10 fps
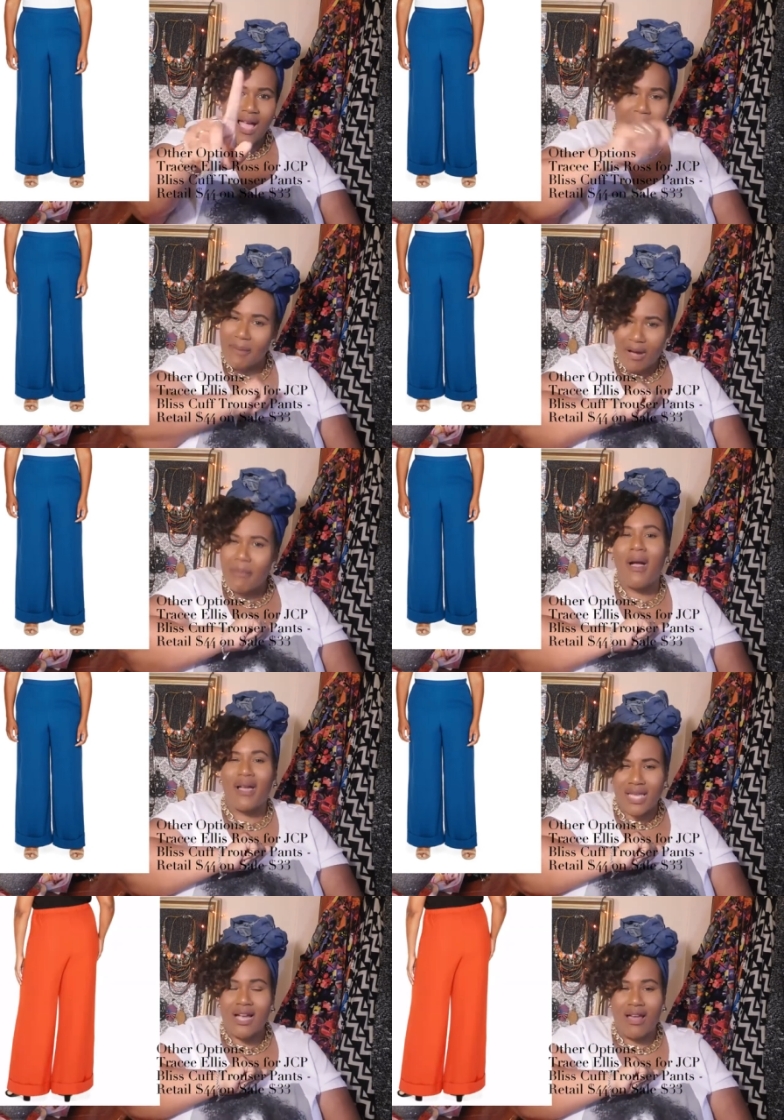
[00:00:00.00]
i'm gonna help y'all
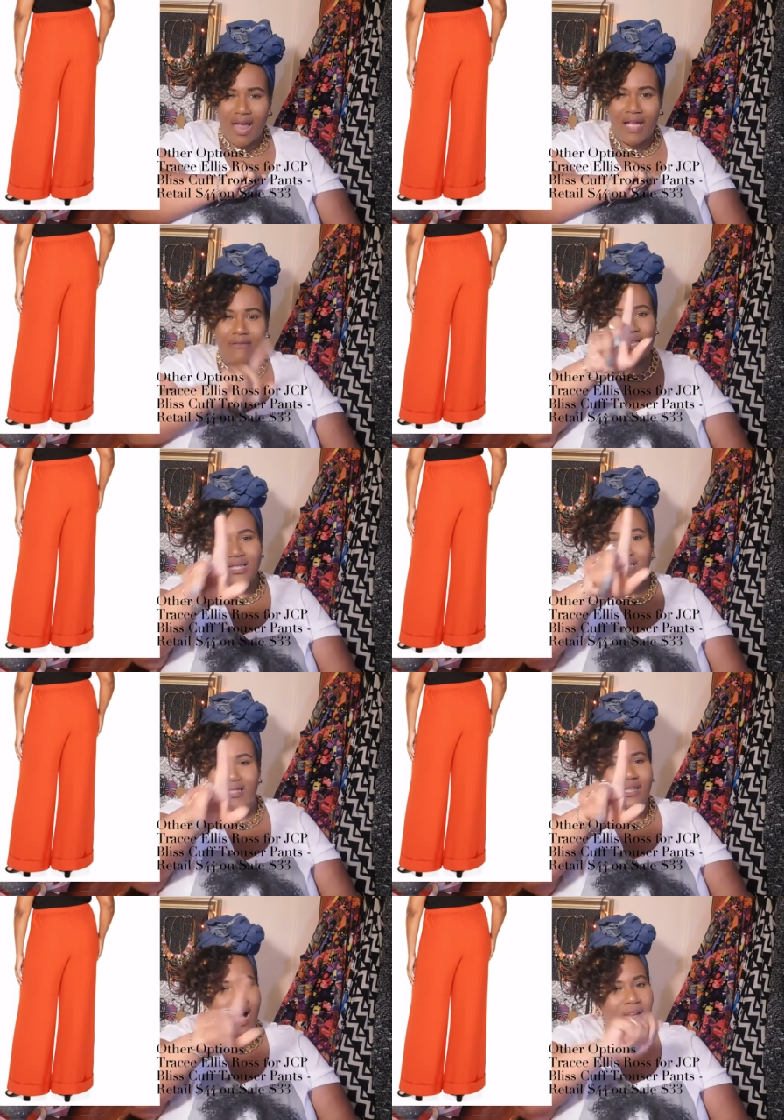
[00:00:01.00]
get y'all life because
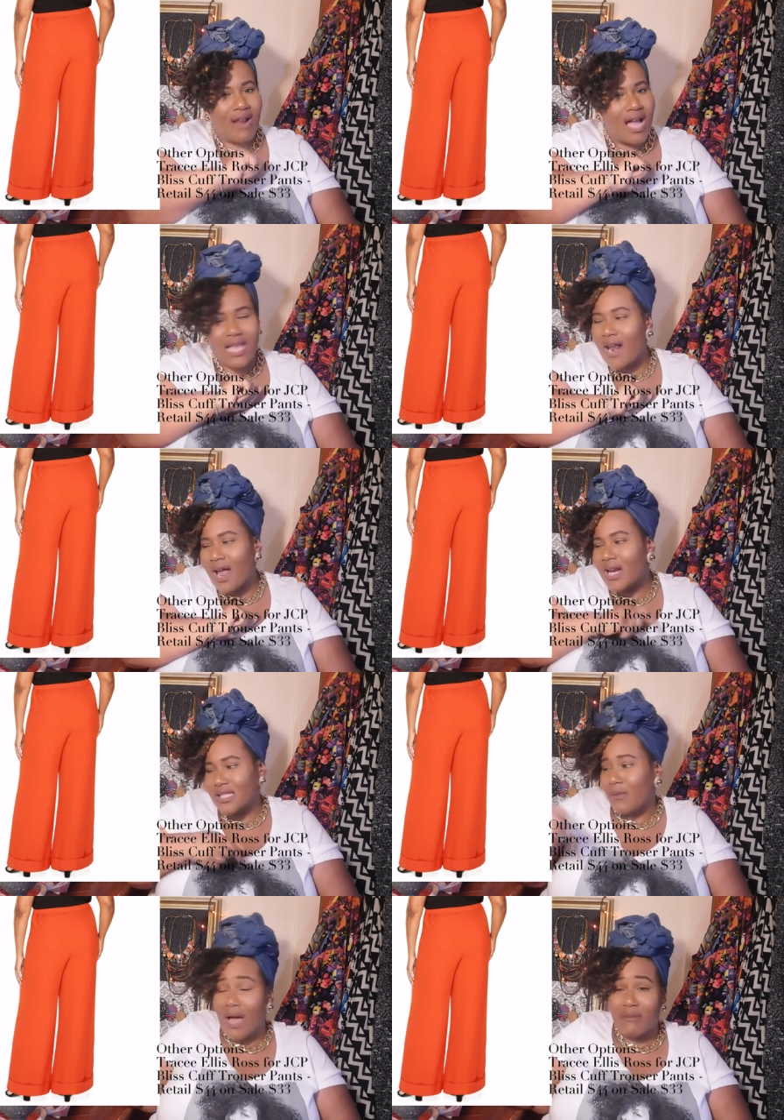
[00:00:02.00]
y'all not y'all not
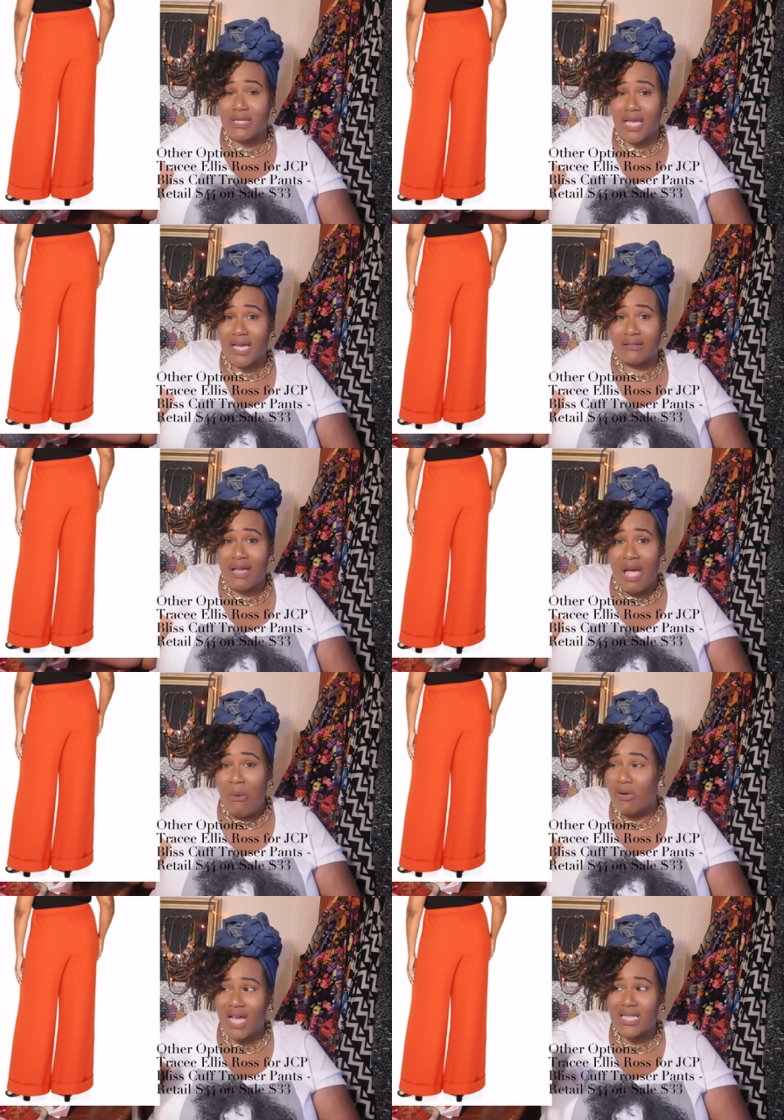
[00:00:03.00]
understand what i'm saying
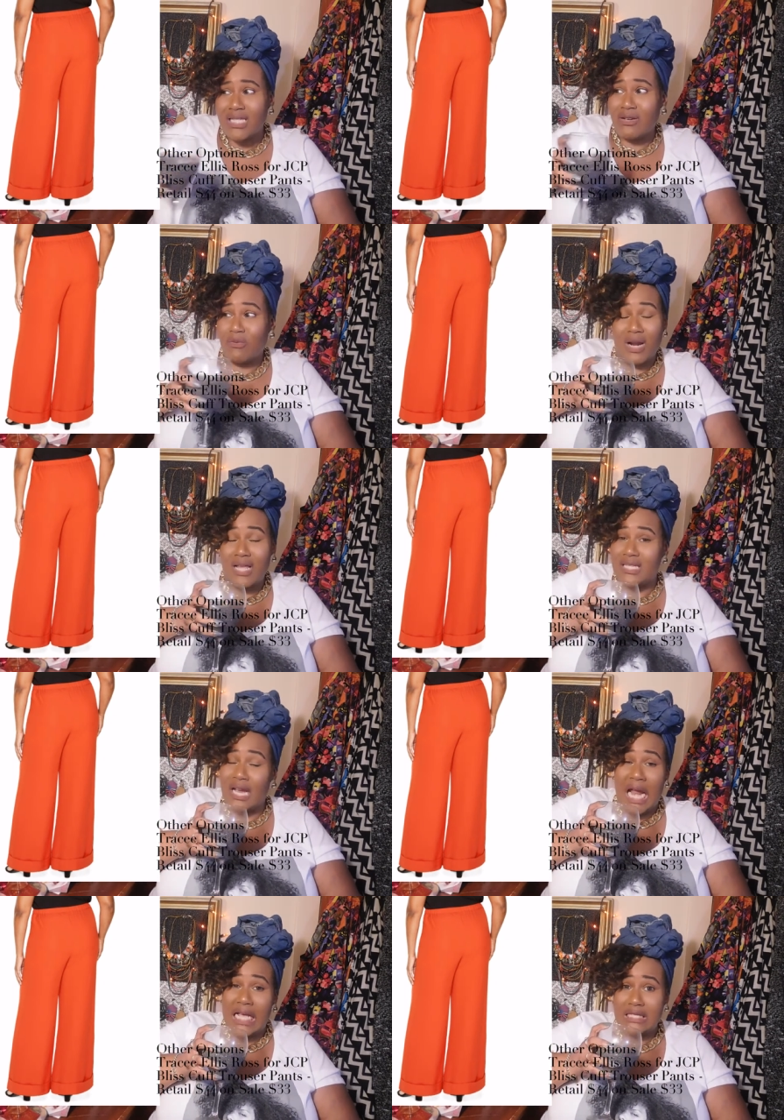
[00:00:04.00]
when i see when i tell
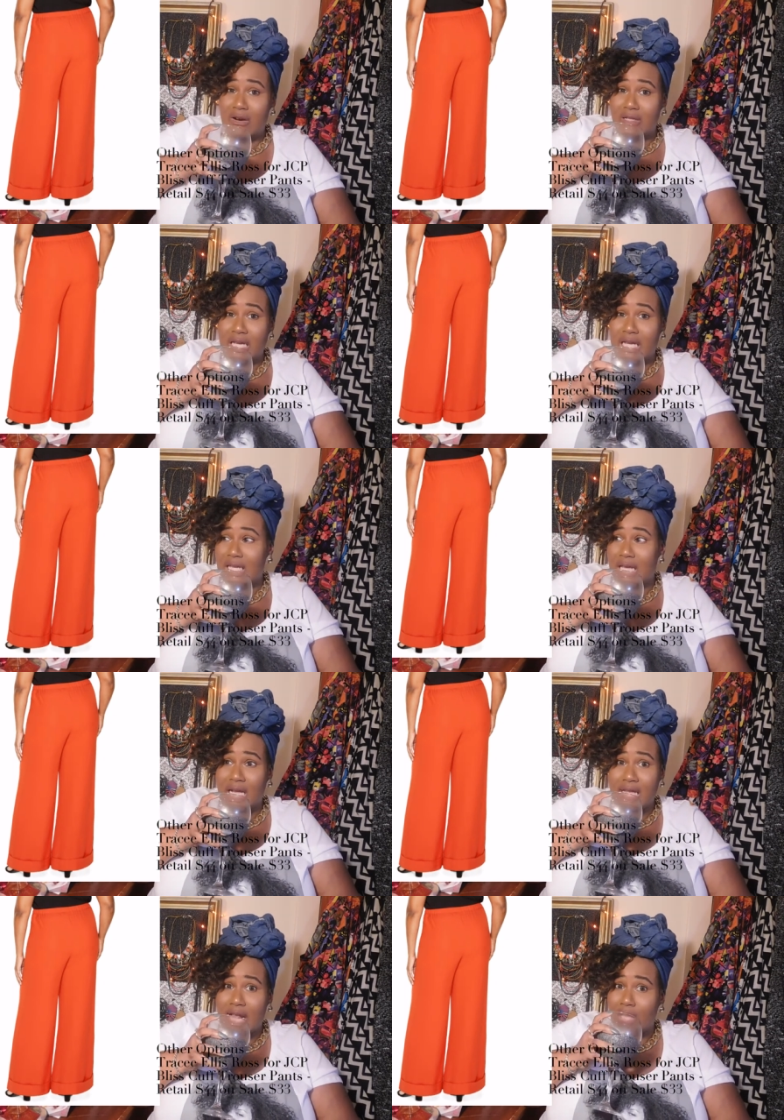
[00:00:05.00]
you i see girls out here looking
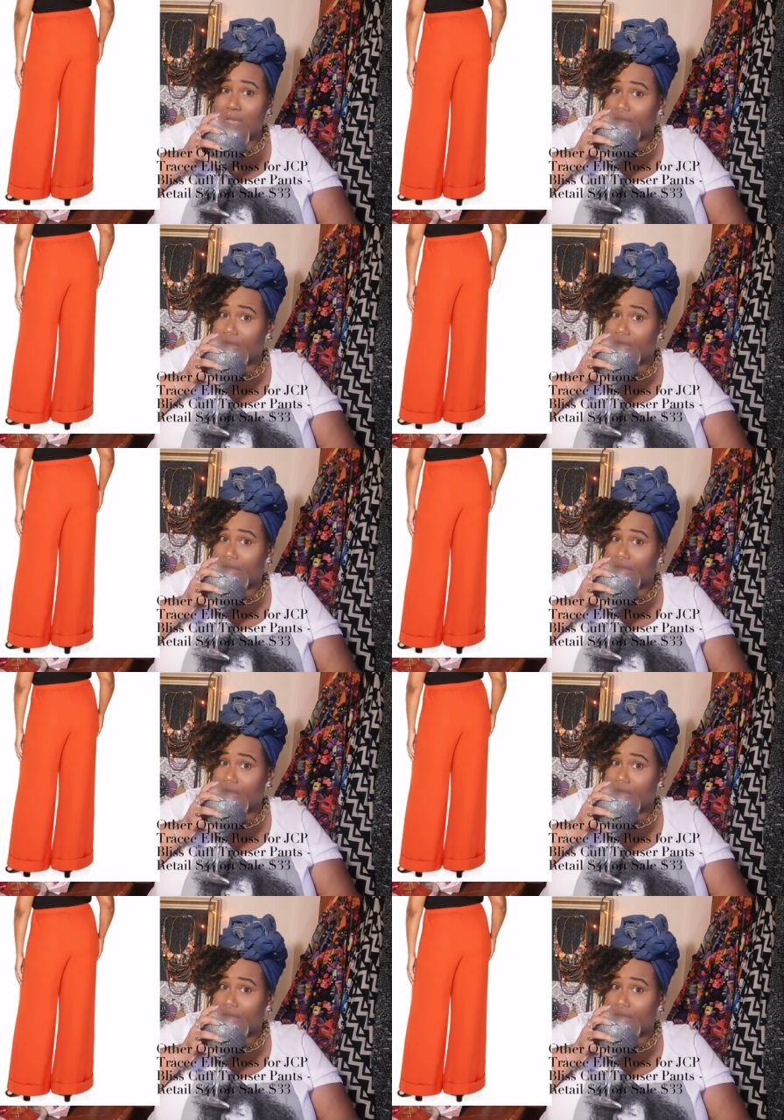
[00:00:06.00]
like they looking